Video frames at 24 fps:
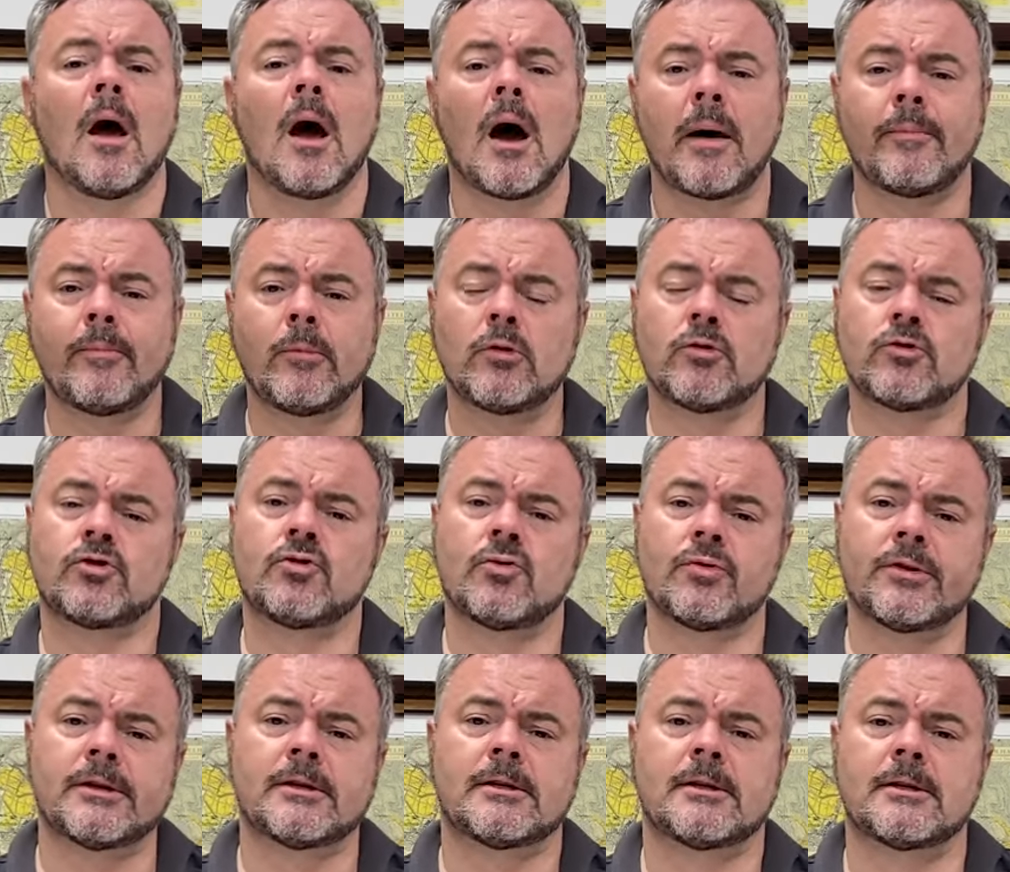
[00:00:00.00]
I'm not
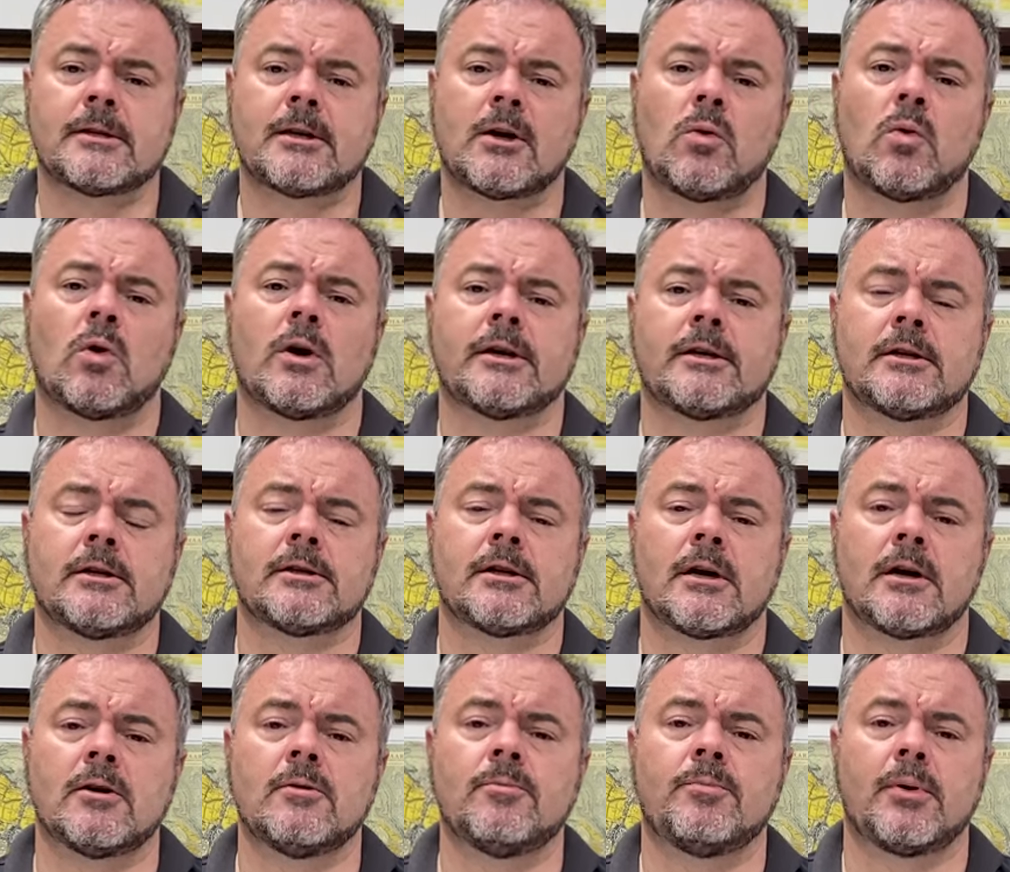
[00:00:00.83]
sure this is quite as
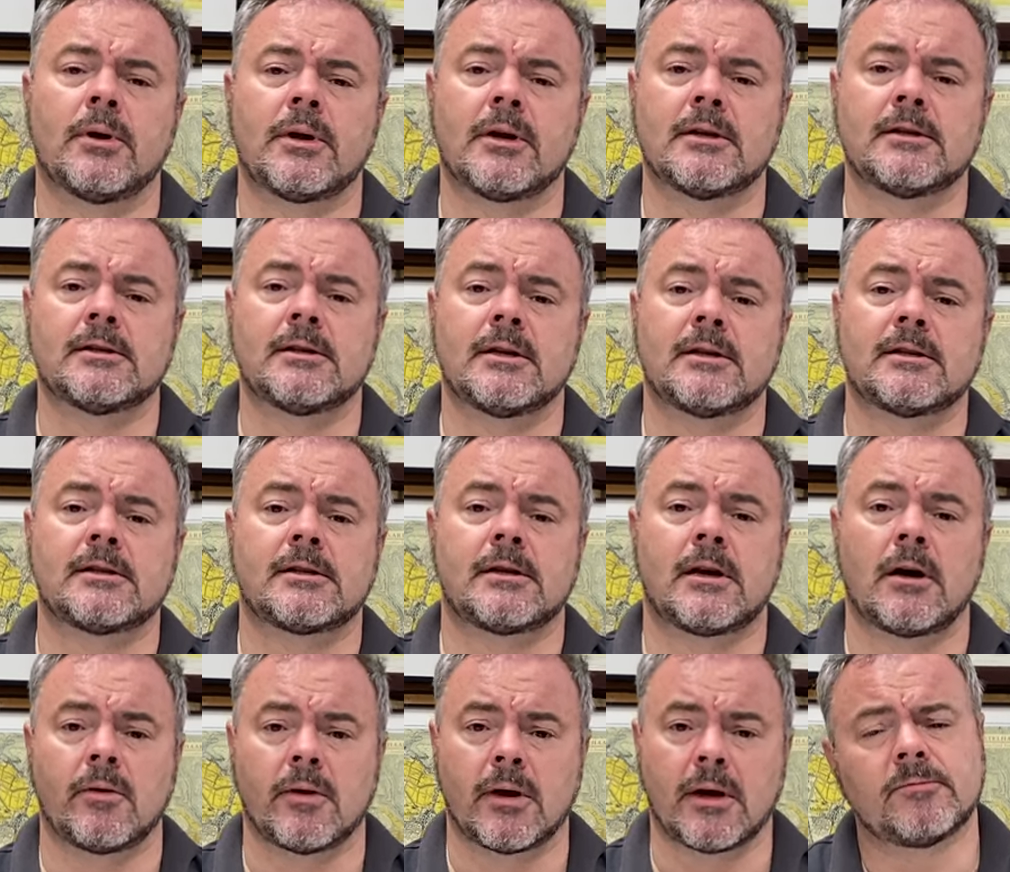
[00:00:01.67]
open as it's
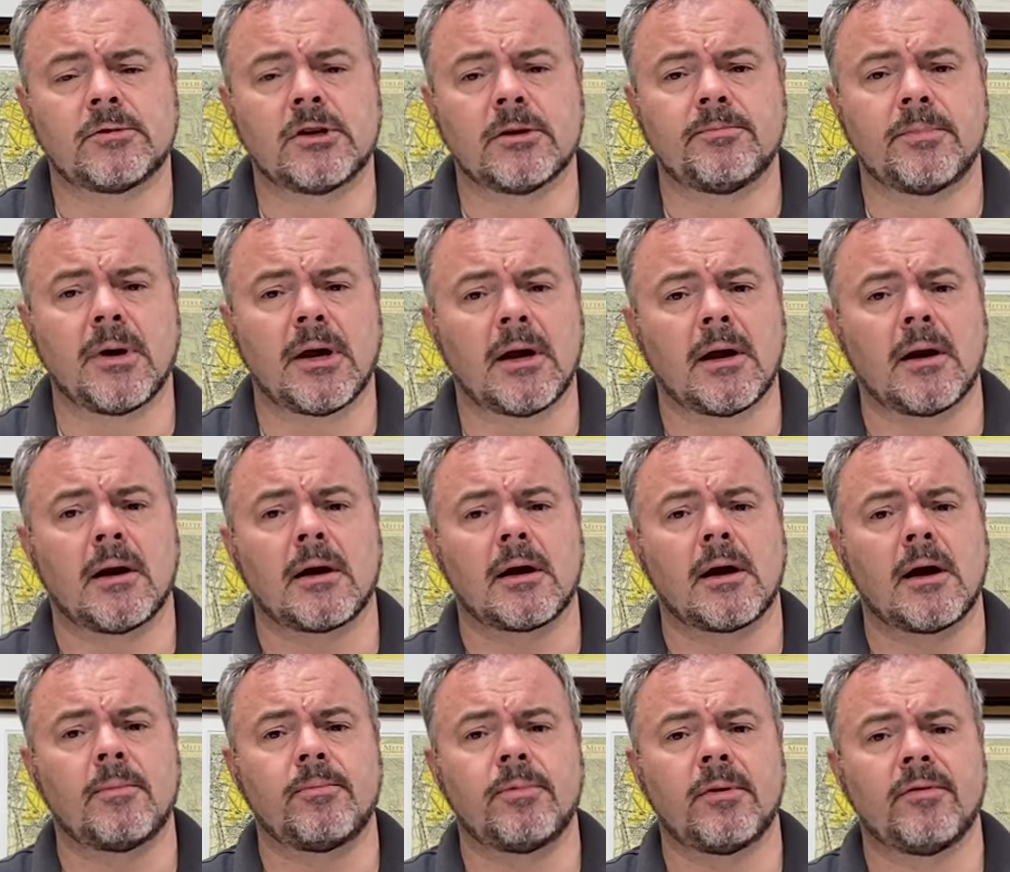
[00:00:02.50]
going to be in a
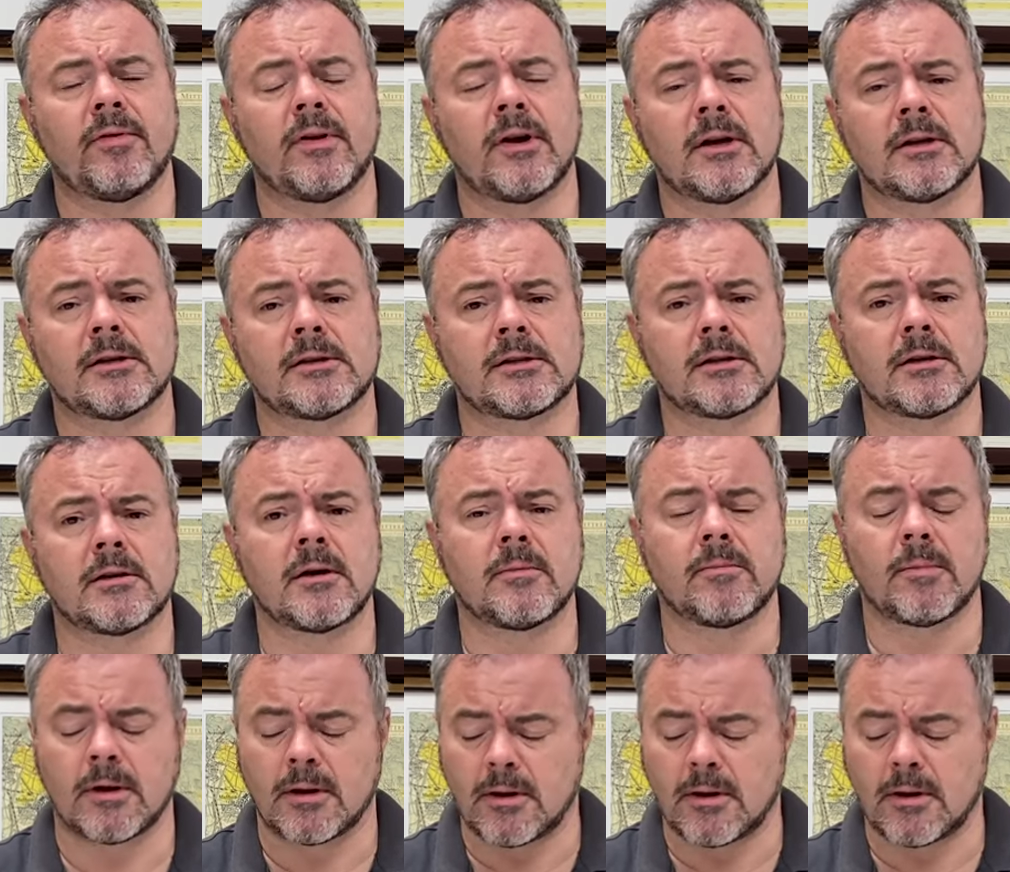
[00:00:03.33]
couple of years' time.